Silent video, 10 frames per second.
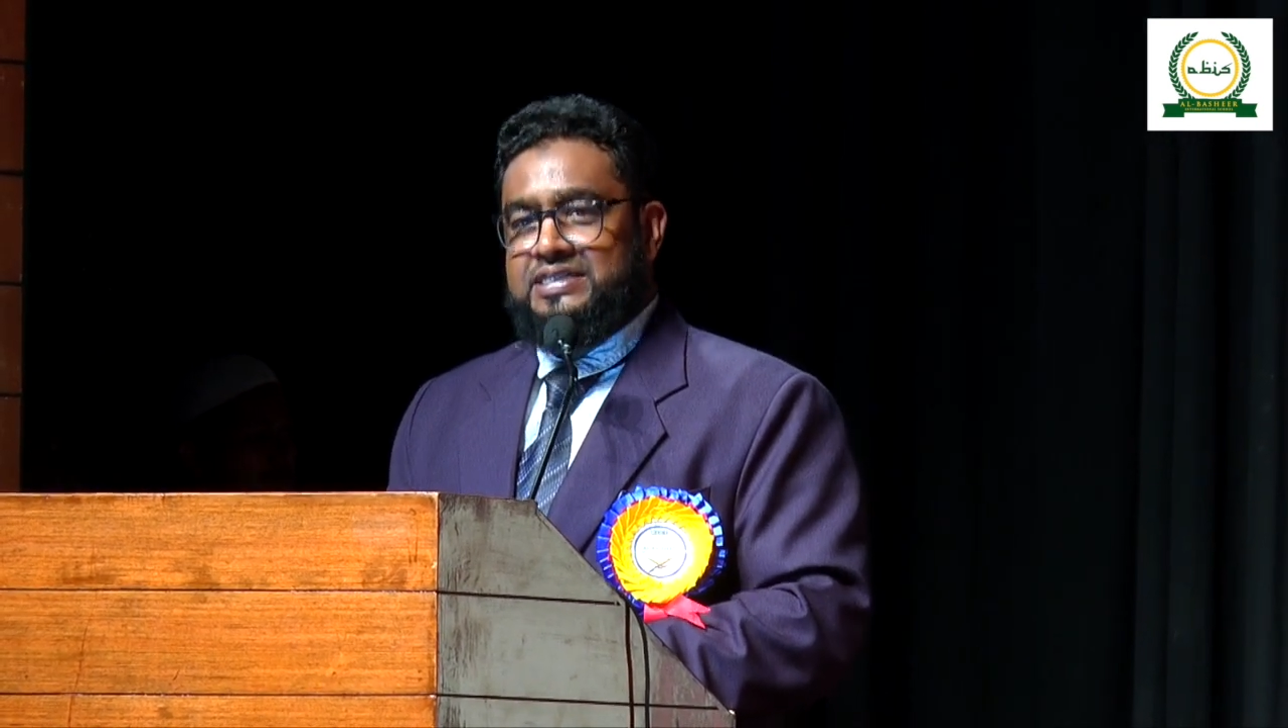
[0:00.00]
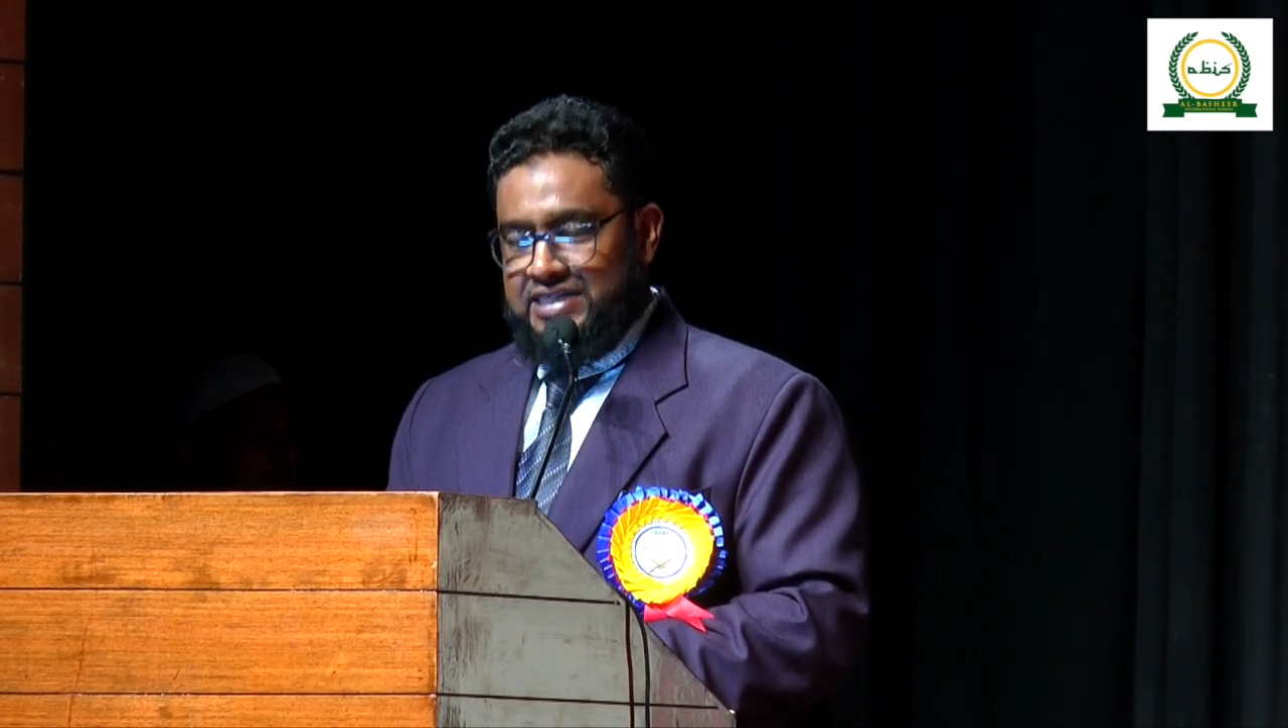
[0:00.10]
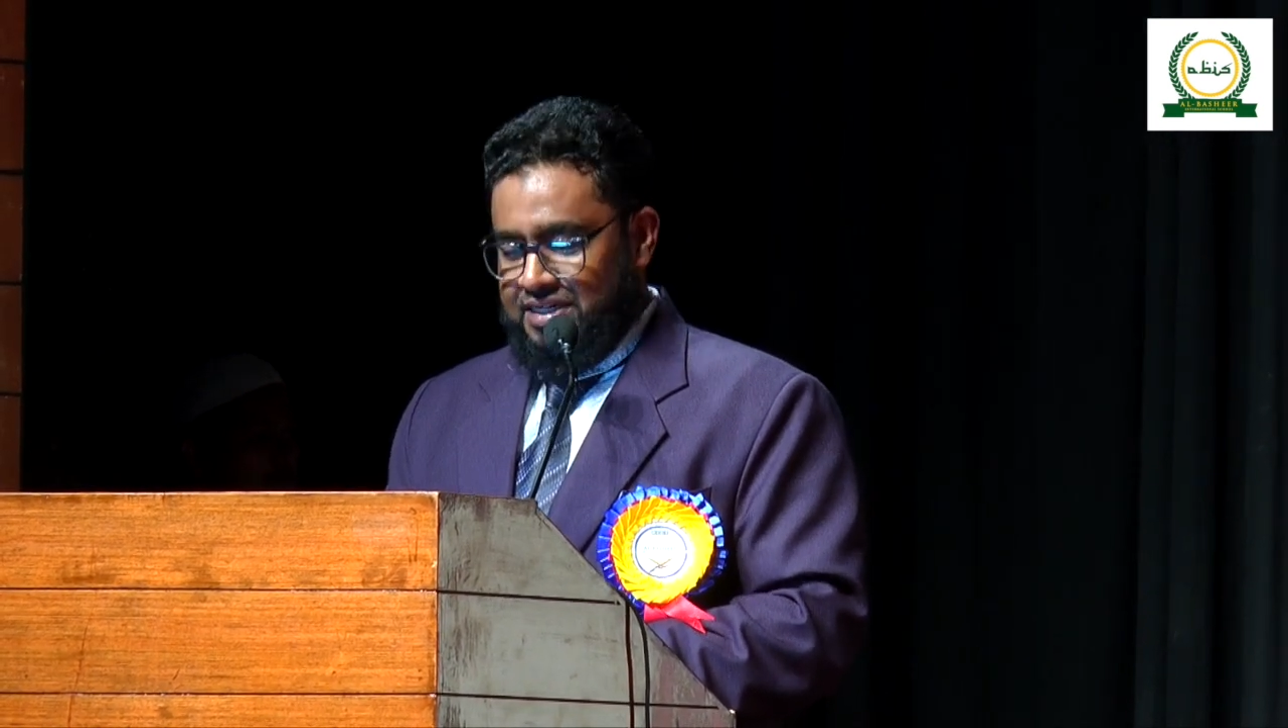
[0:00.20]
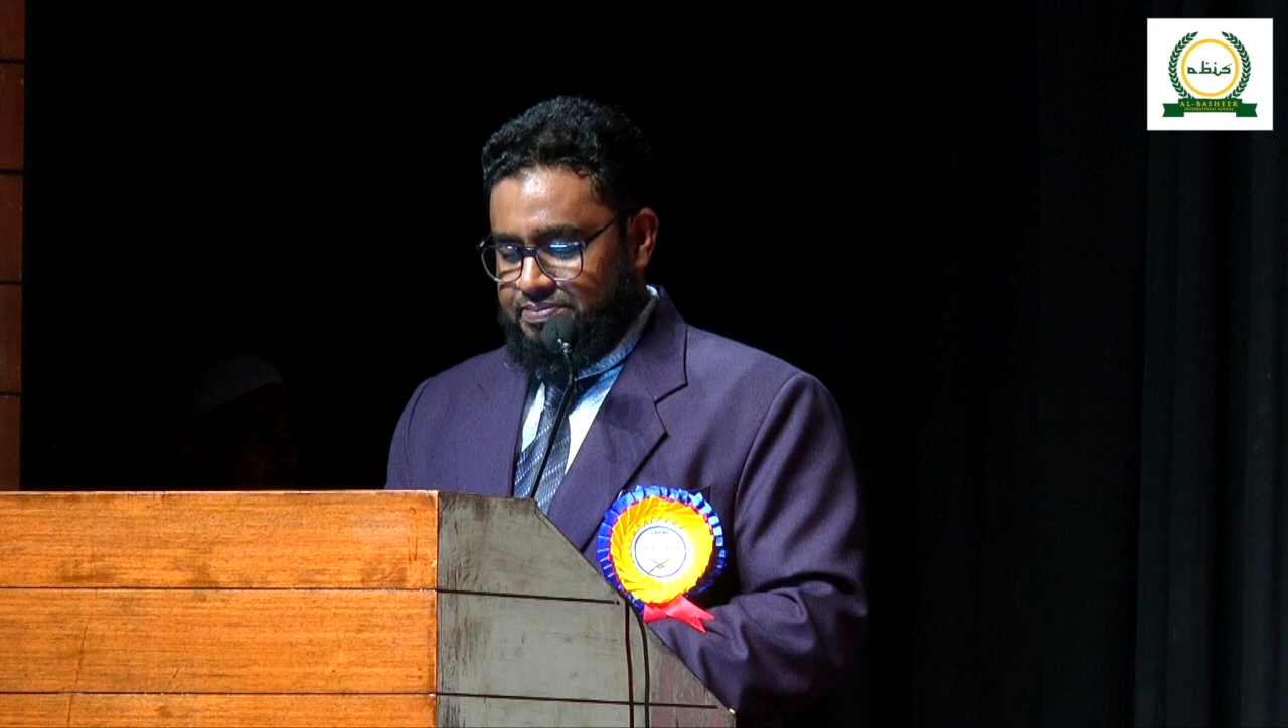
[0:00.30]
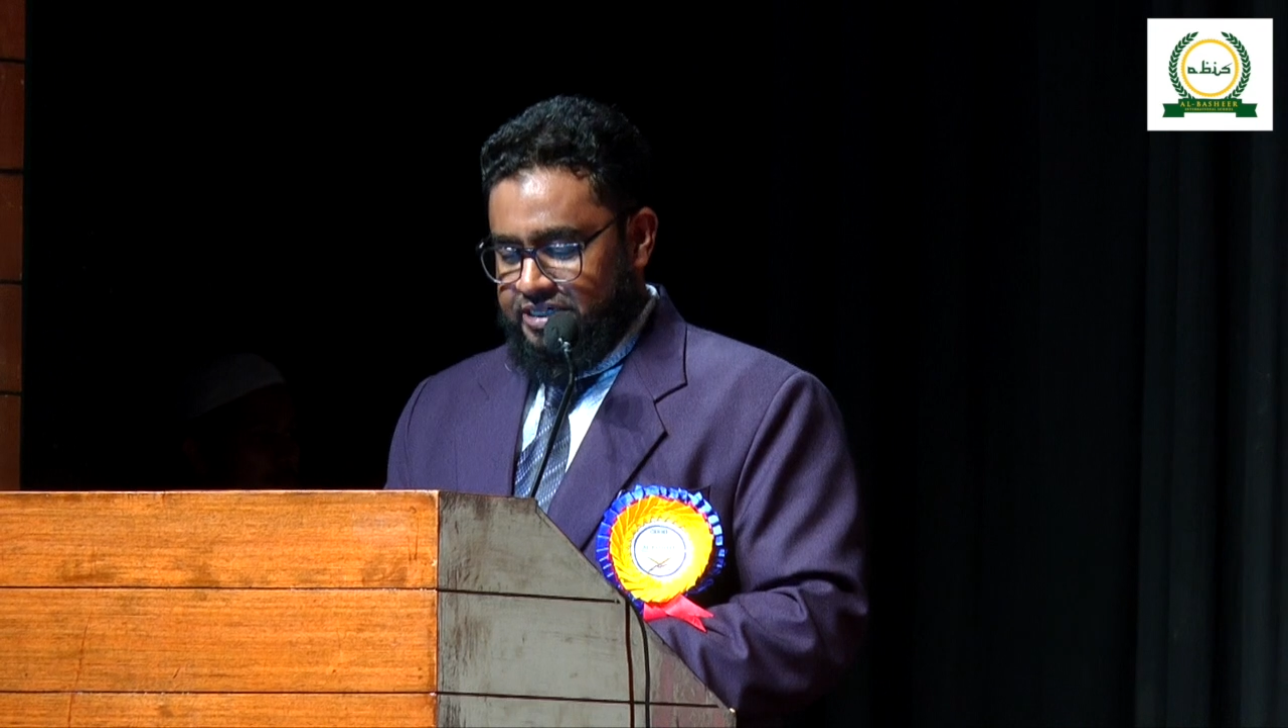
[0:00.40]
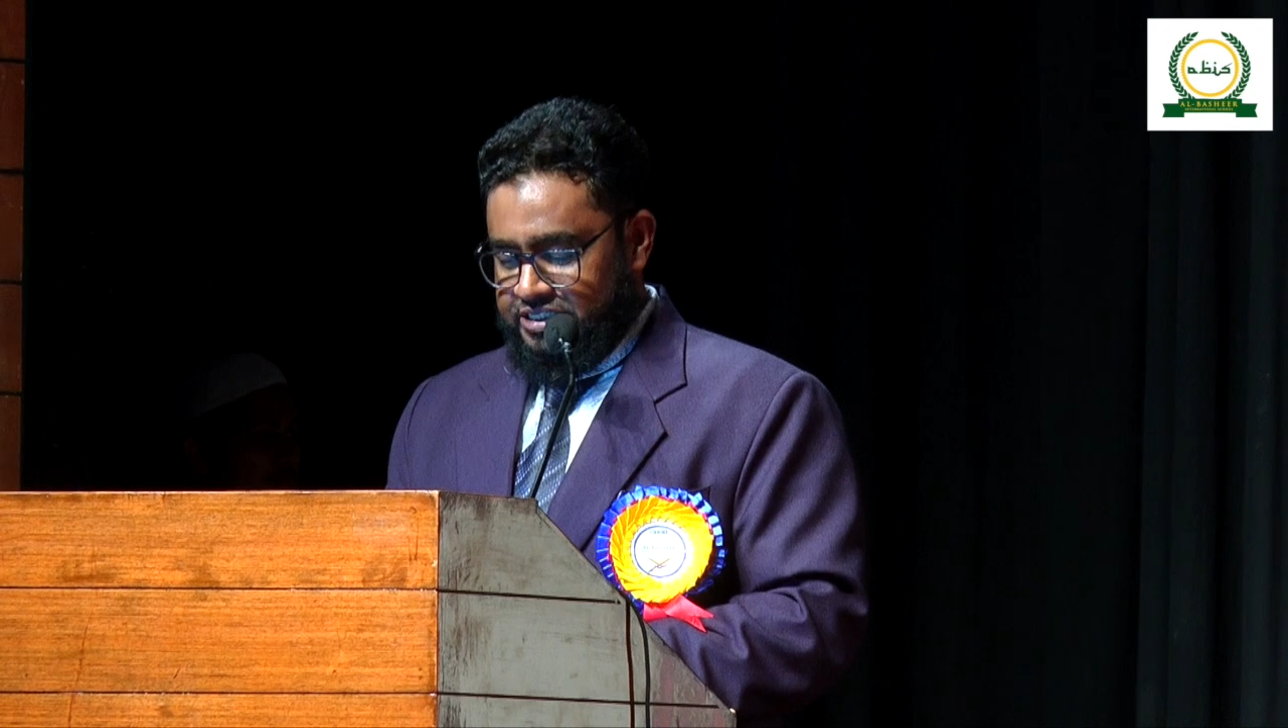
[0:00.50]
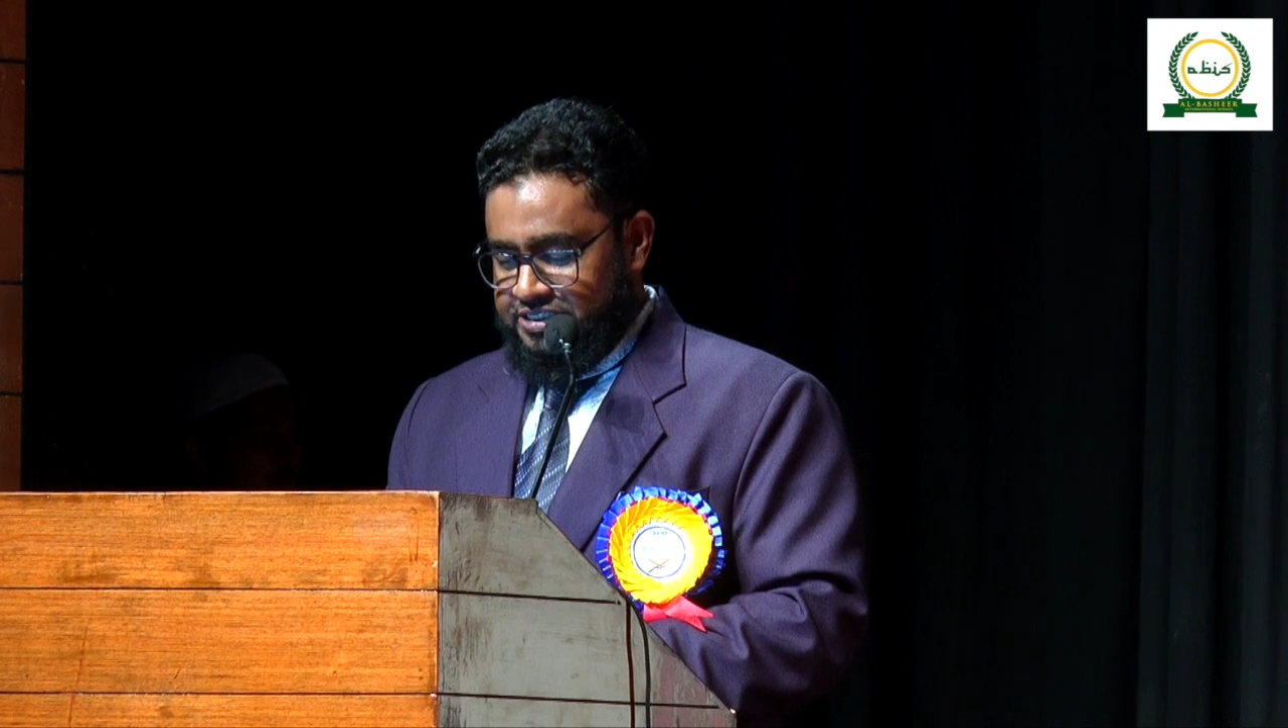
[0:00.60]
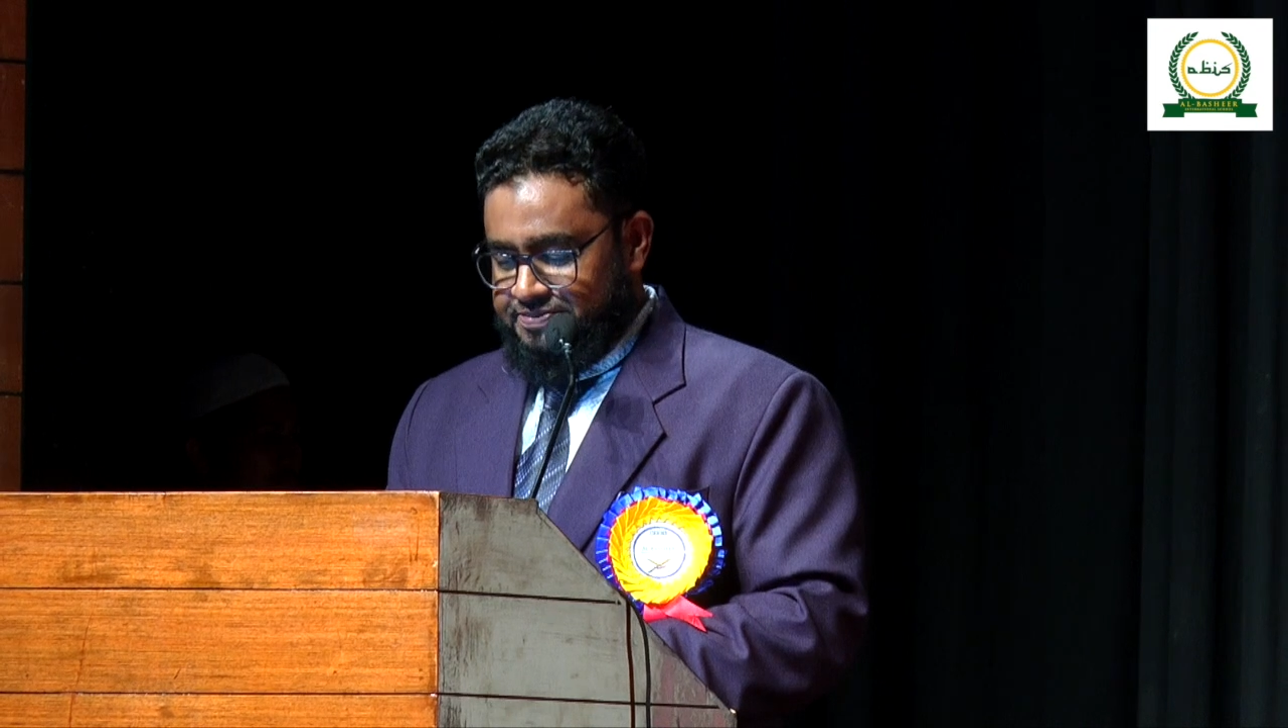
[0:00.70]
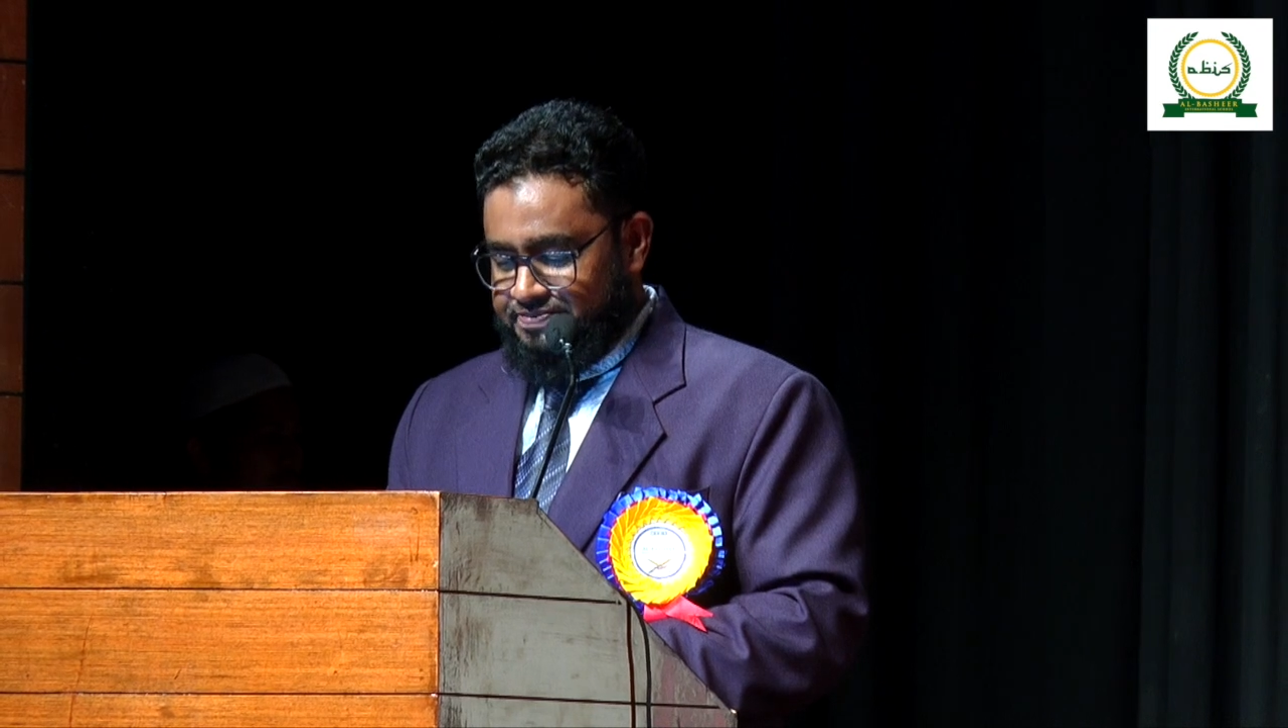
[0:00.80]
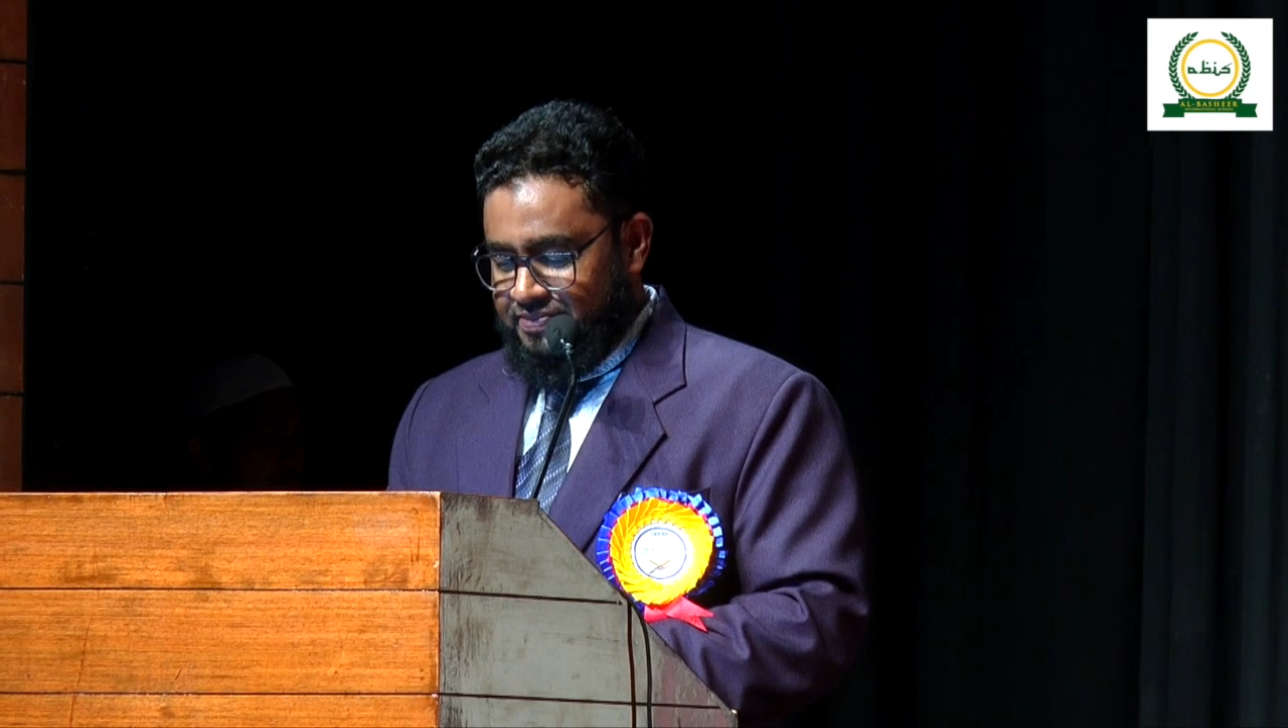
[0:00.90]

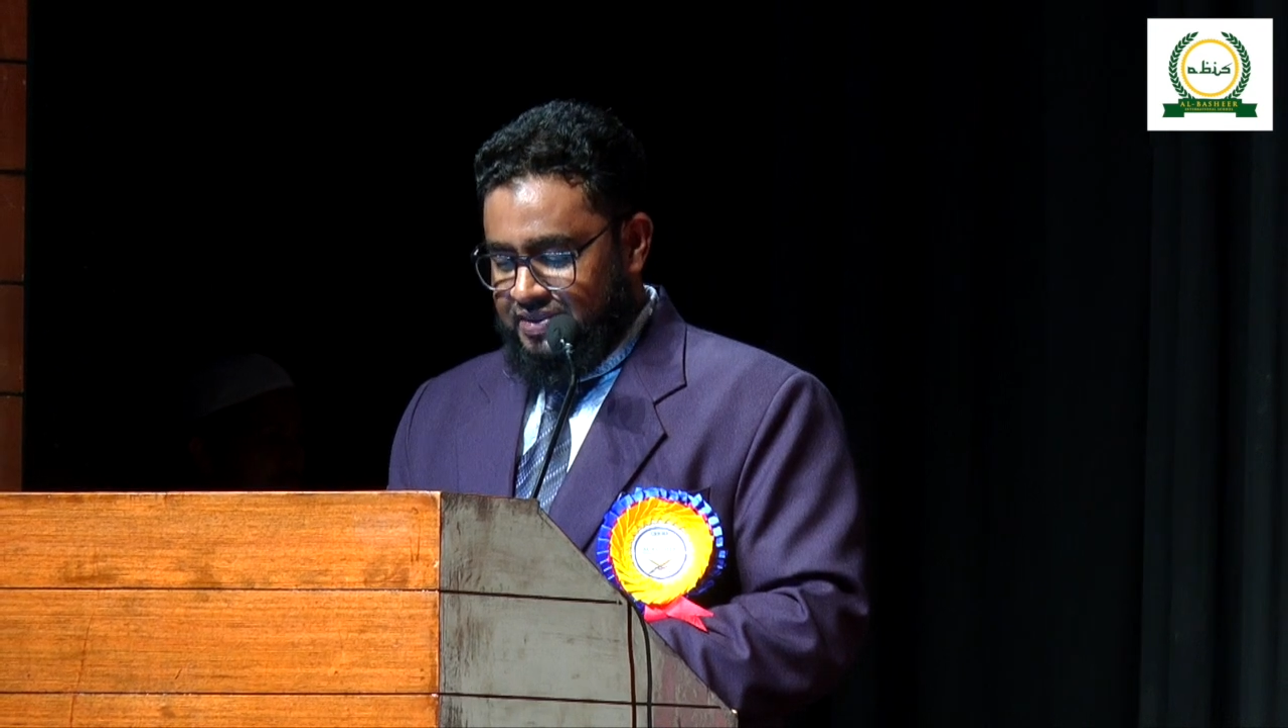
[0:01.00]
celebration.